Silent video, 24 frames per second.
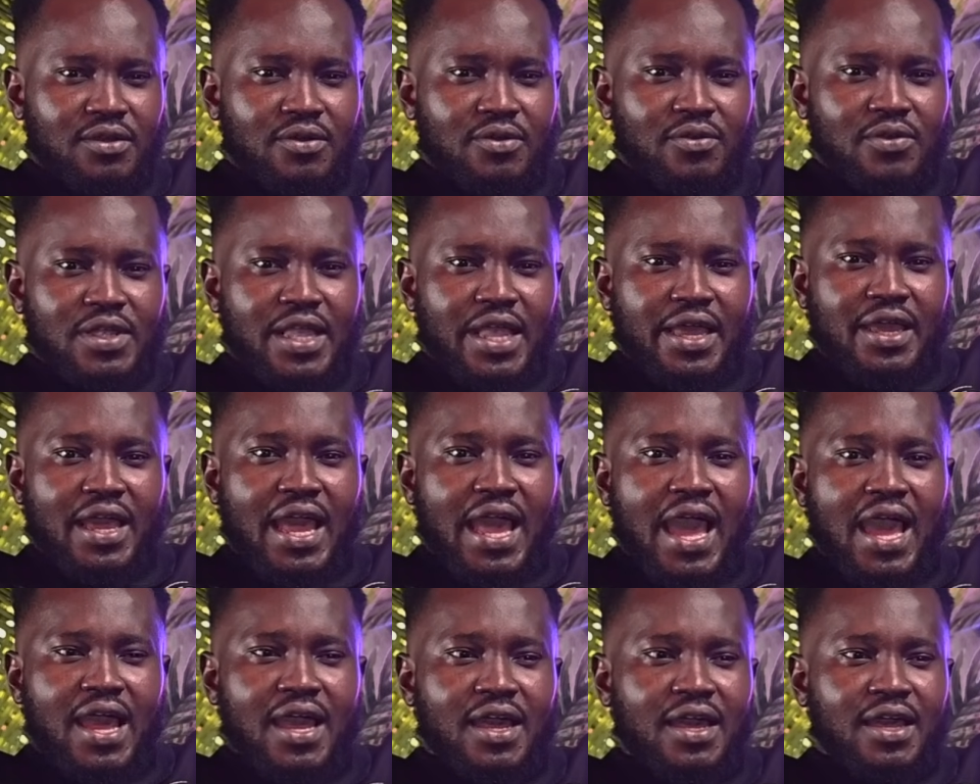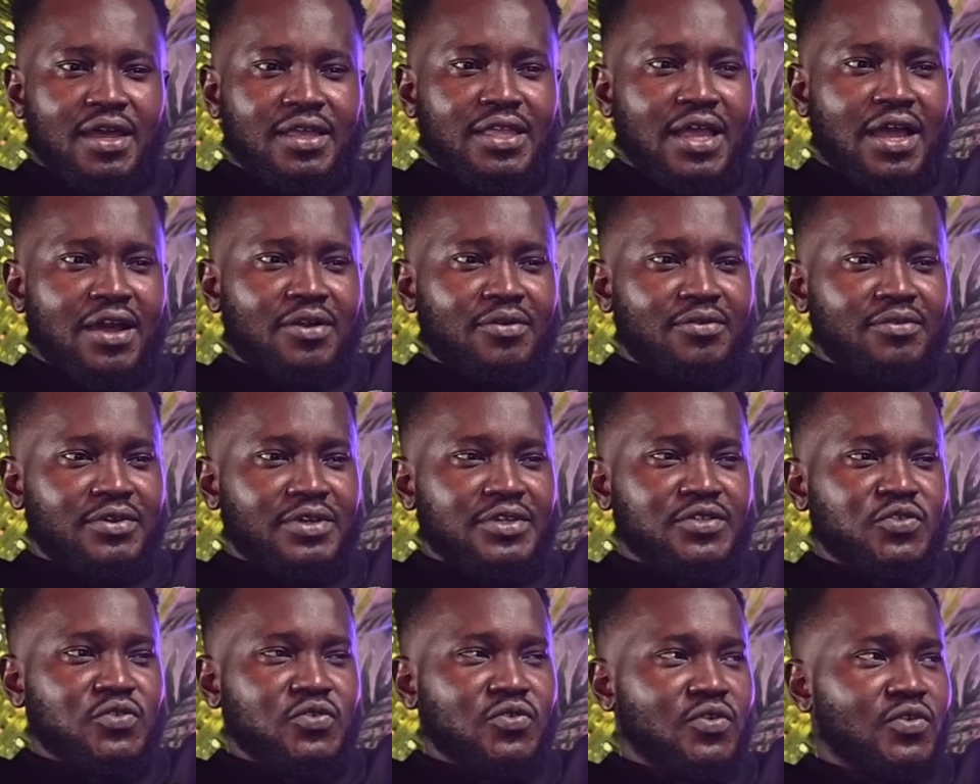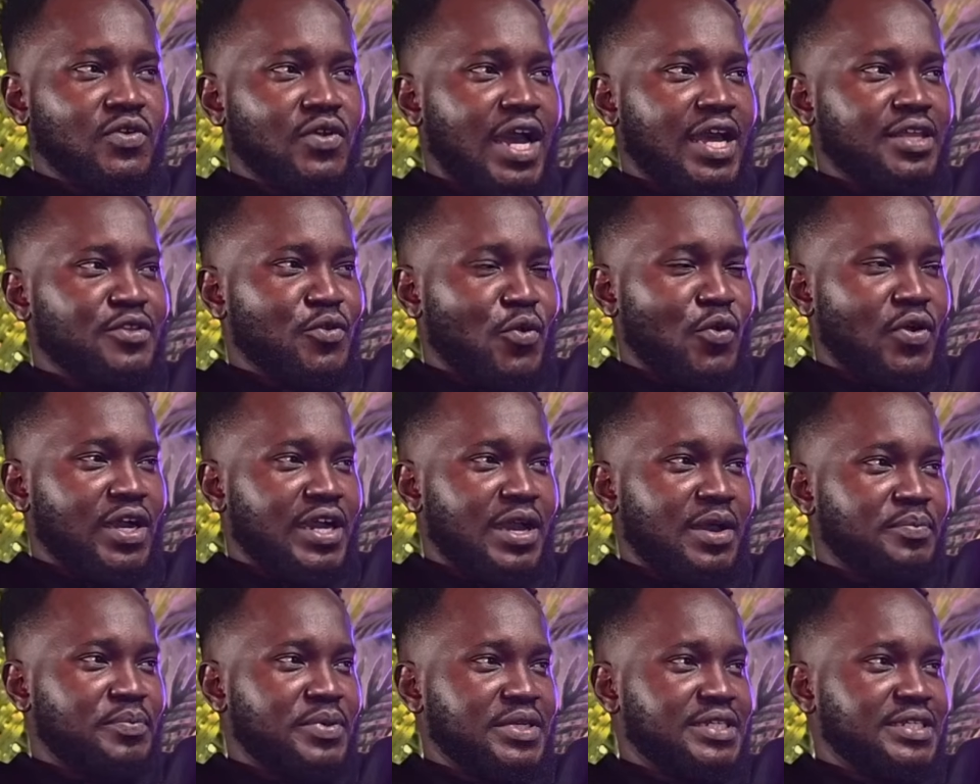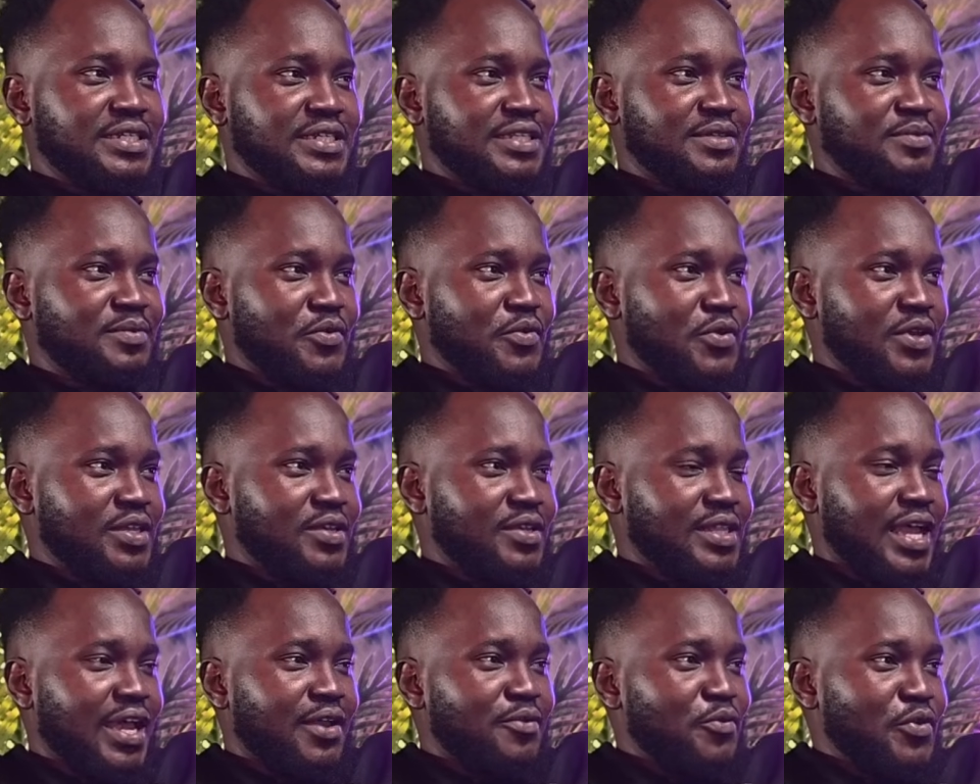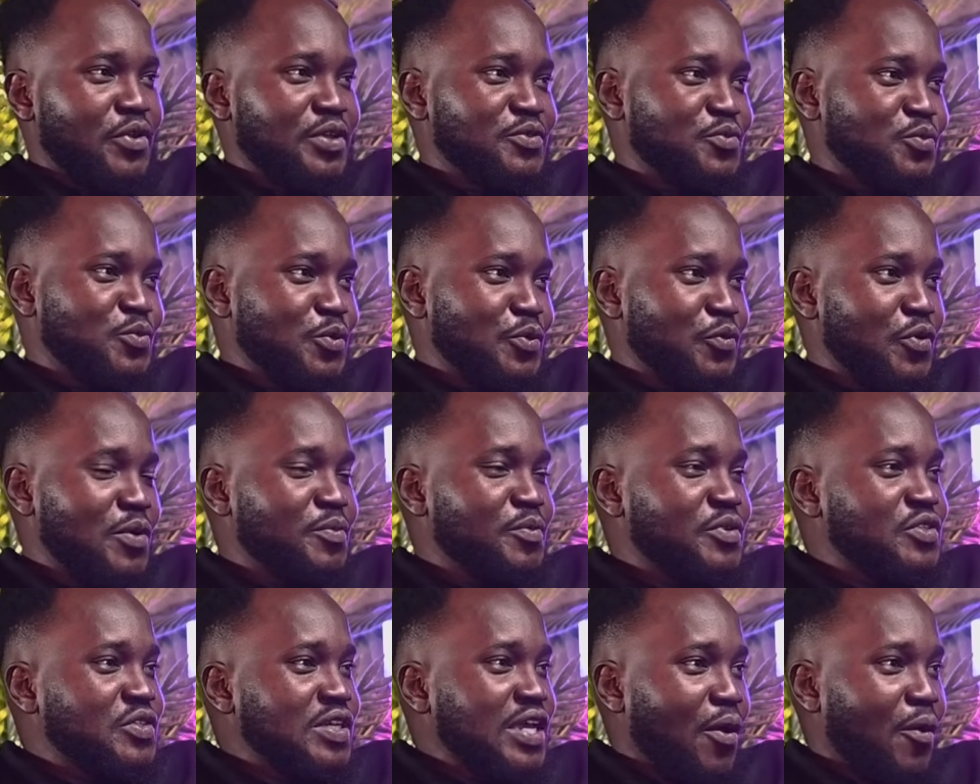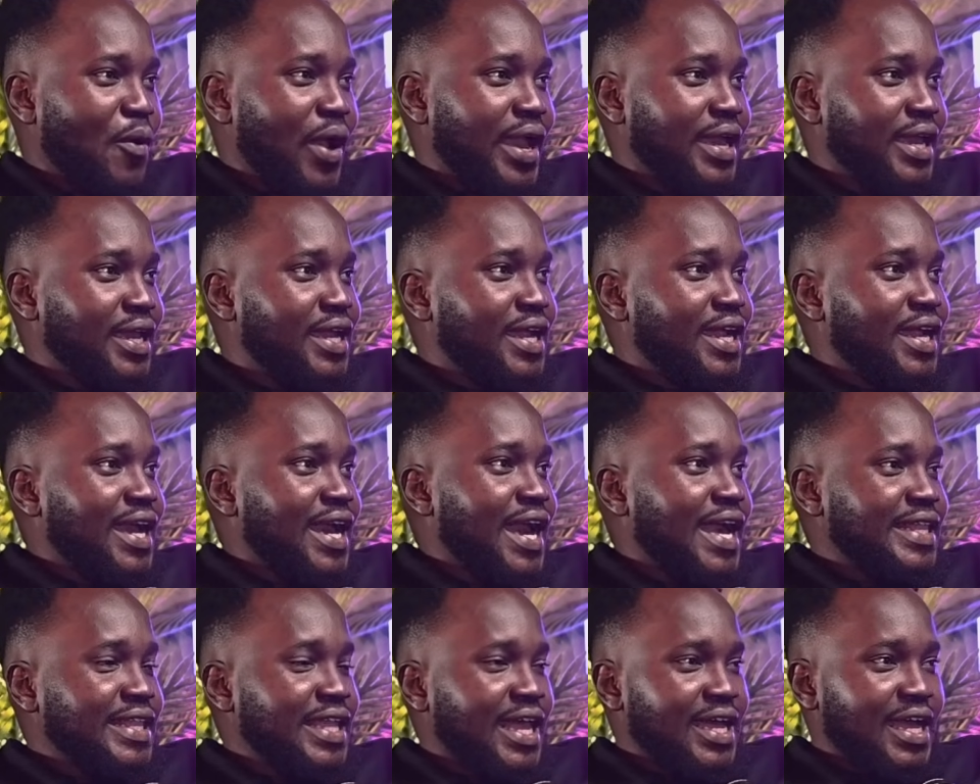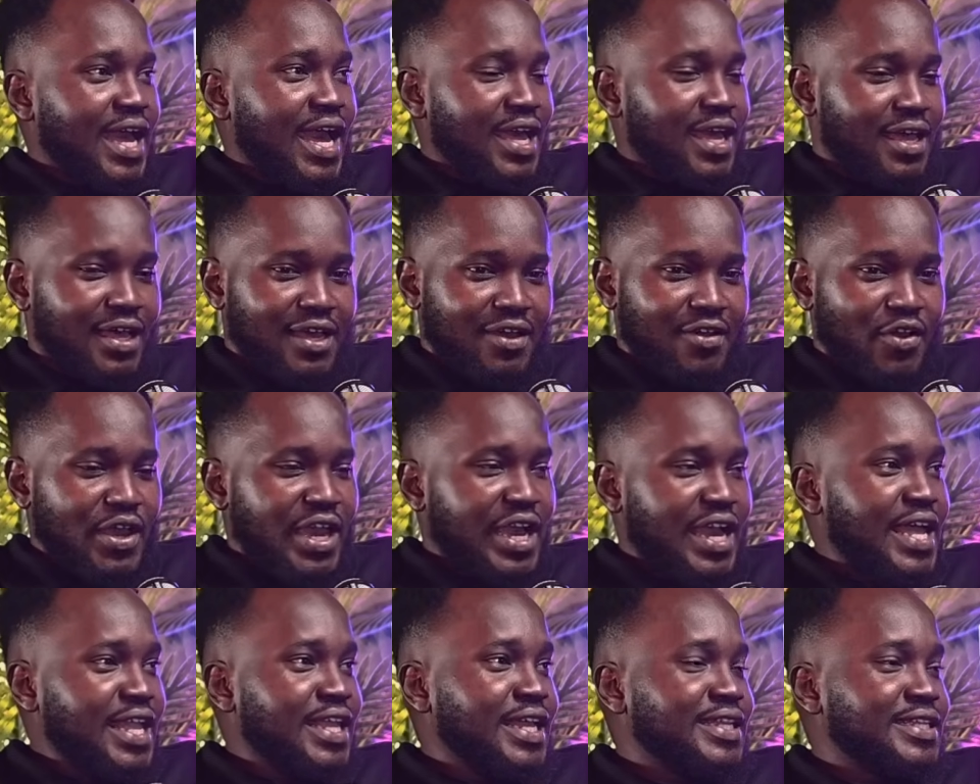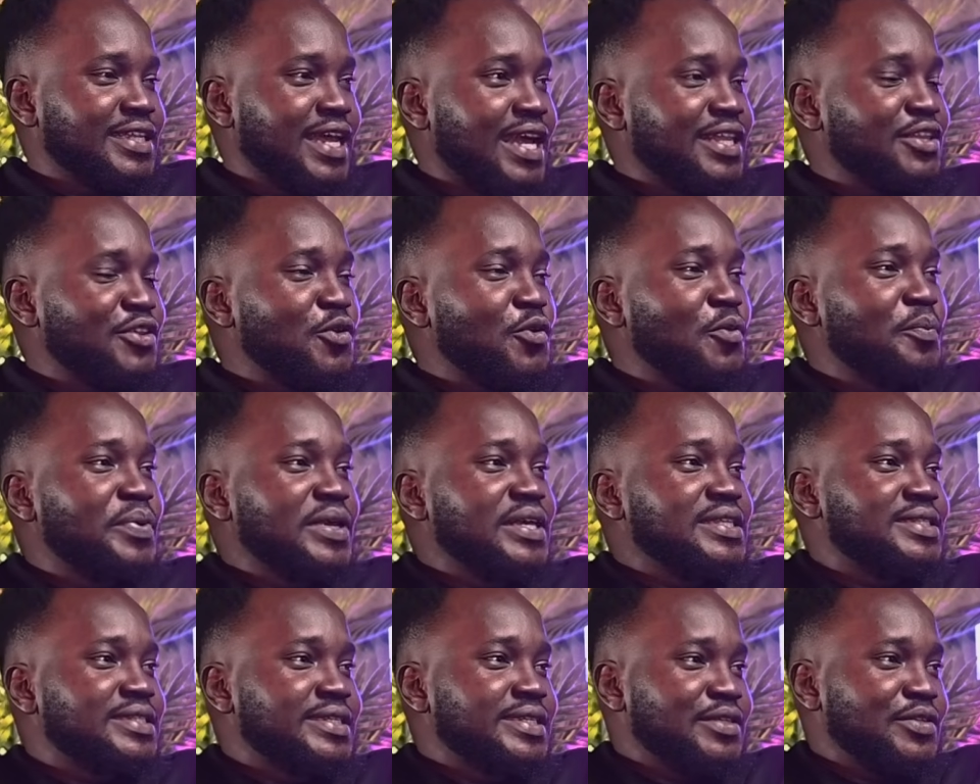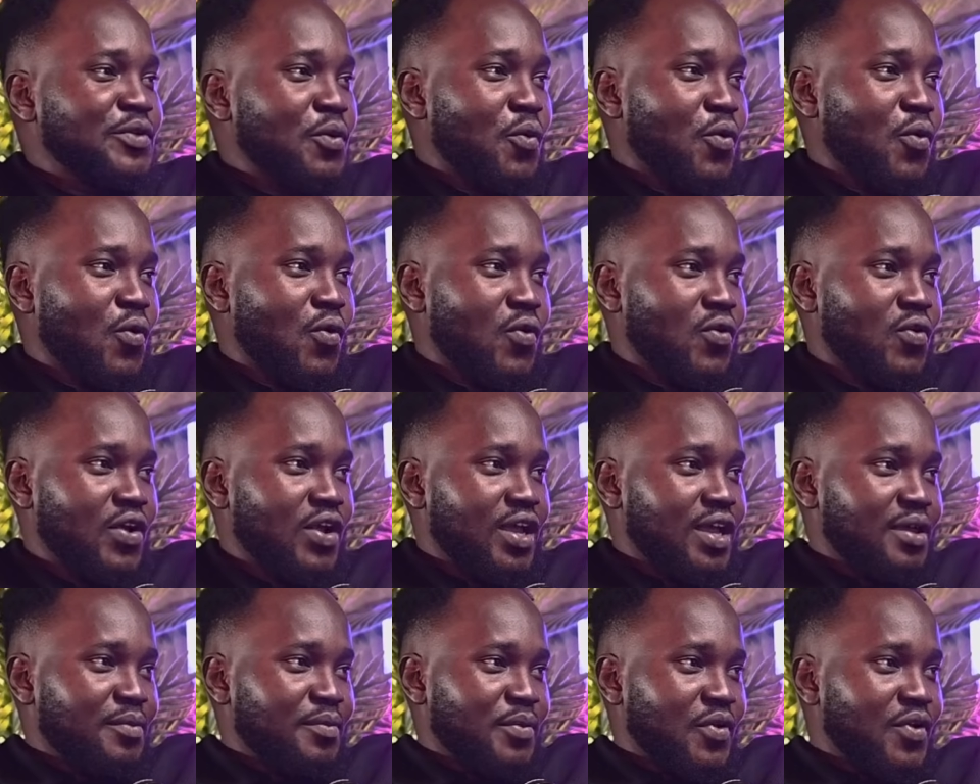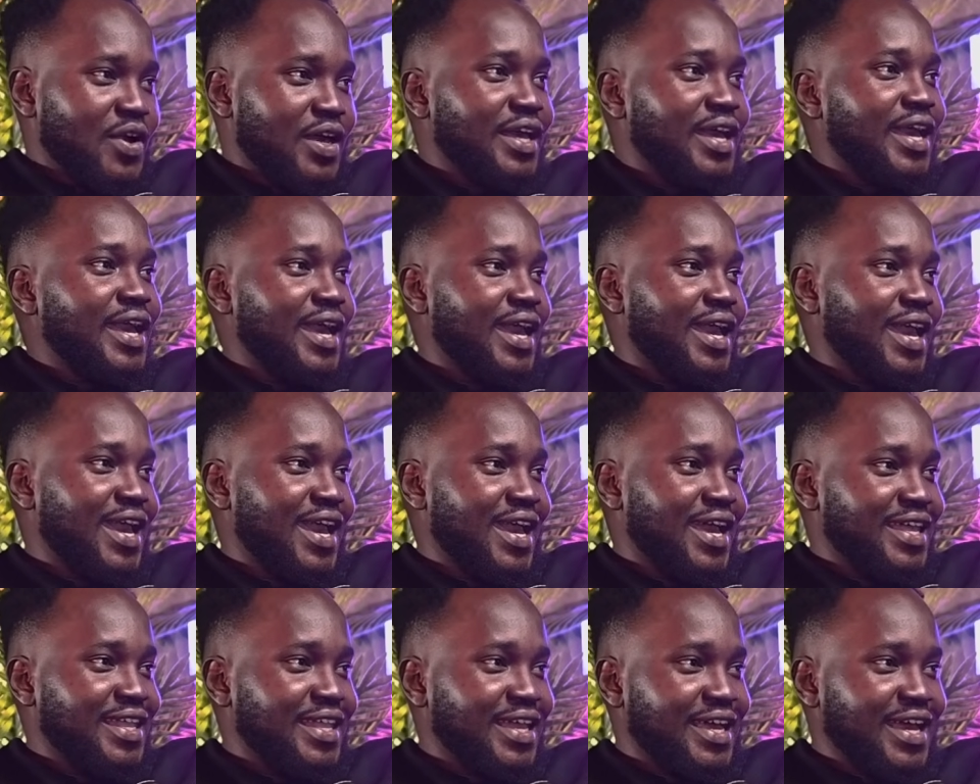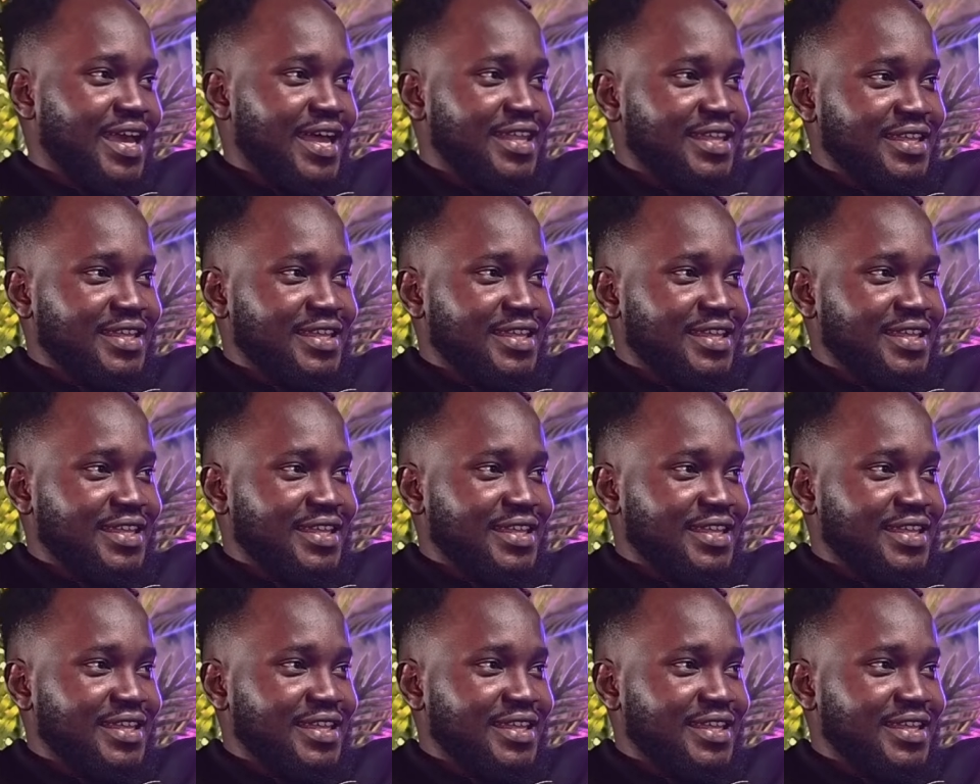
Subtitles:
go like and we so I don't want pidgin we like we must say why and I Ghana I don't painting no ho the Ghana